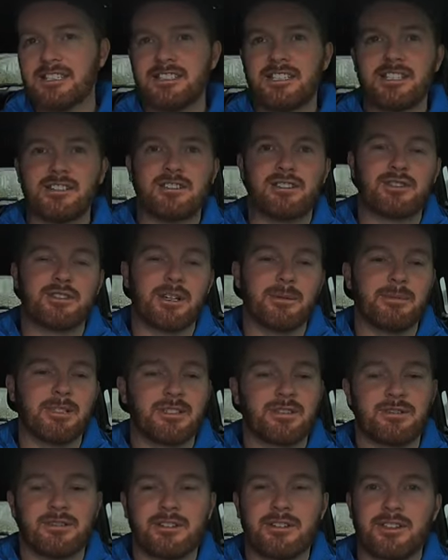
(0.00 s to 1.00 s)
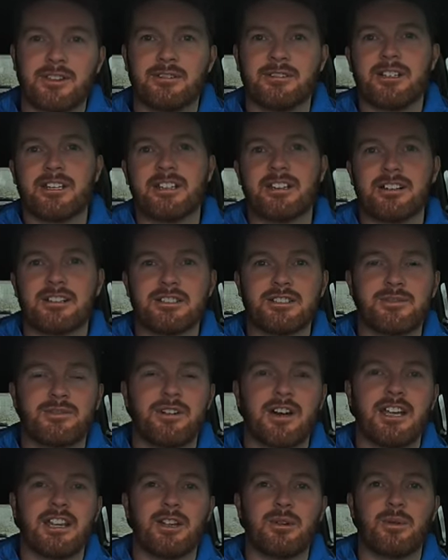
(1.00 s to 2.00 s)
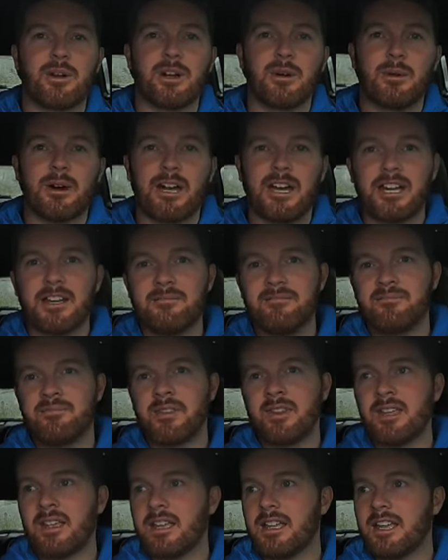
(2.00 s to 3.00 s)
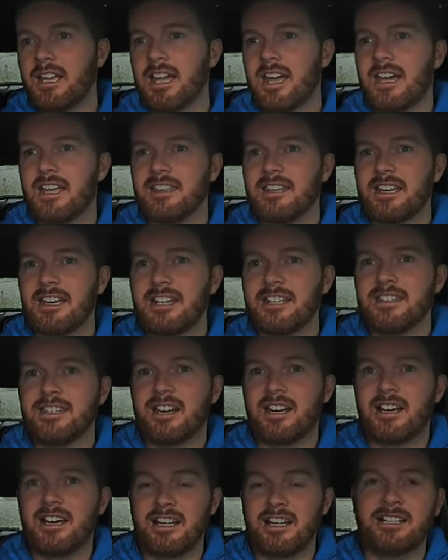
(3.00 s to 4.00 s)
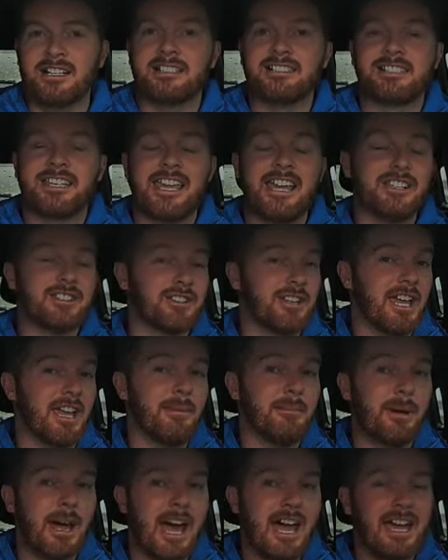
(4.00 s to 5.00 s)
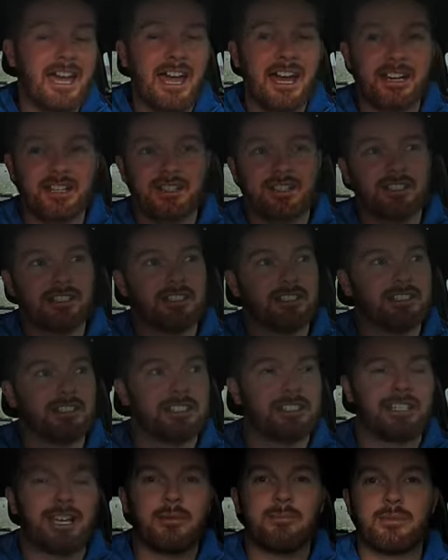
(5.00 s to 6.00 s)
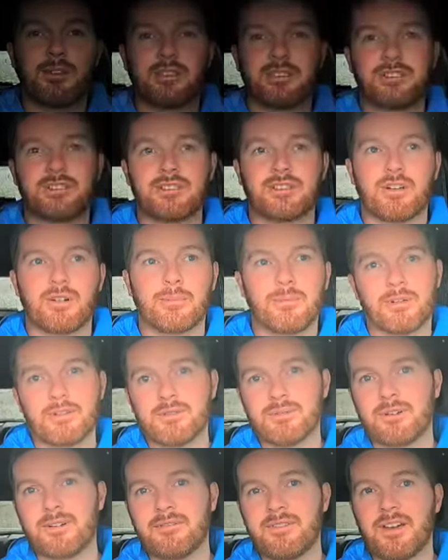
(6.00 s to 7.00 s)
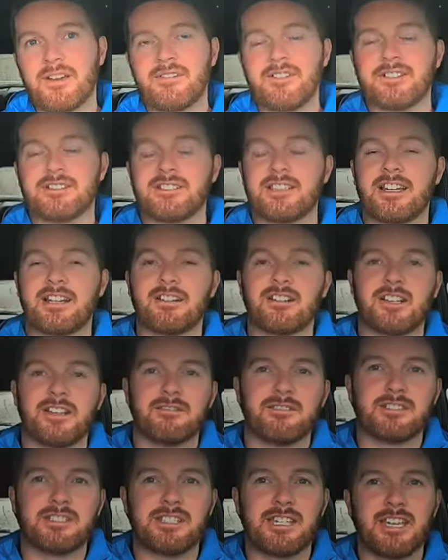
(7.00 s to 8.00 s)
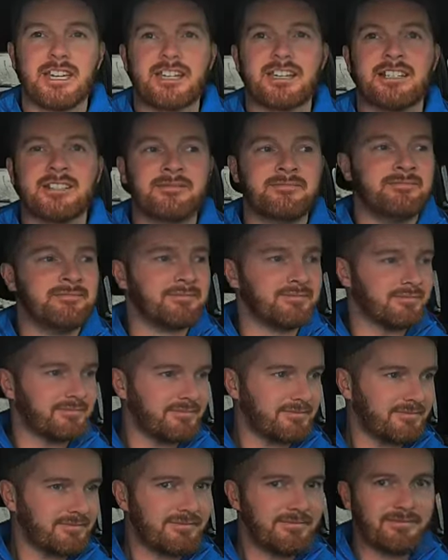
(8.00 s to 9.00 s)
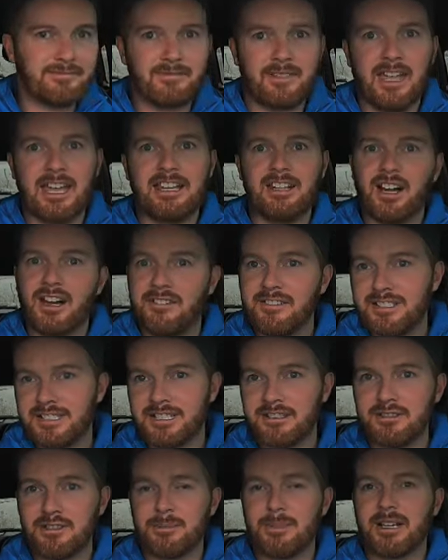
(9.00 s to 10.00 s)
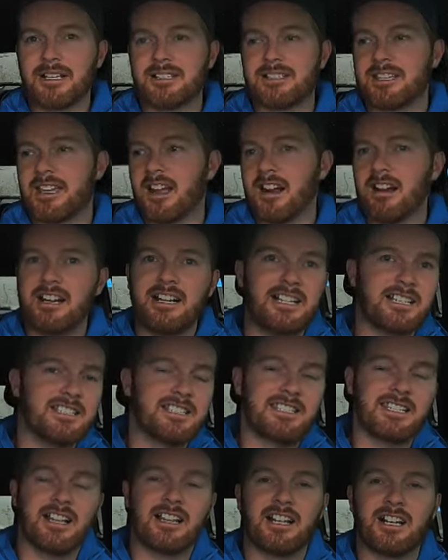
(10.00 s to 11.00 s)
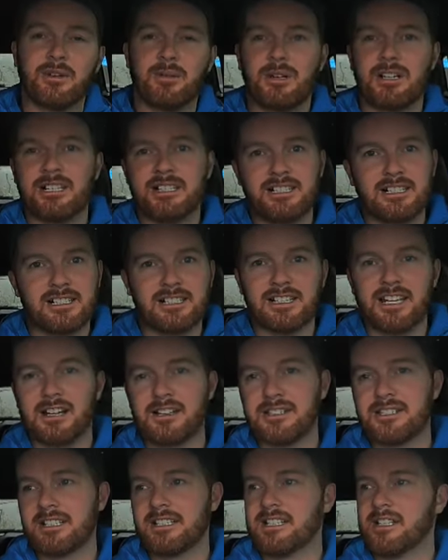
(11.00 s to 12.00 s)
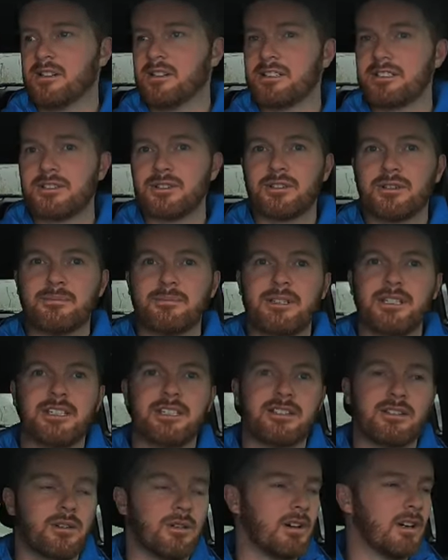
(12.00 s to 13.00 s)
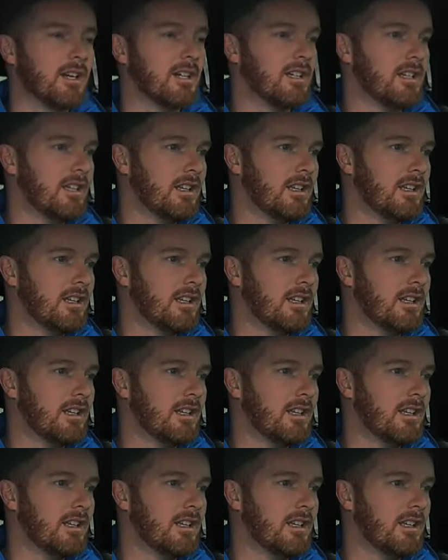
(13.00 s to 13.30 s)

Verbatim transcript: did treatments for three years, finally went away. And then uh, his cancer came back actually in December, so about 25 years later, give or take. And obviously it was a big scare. He didn't tell anyone, he didn't announce it, he only told me and Laura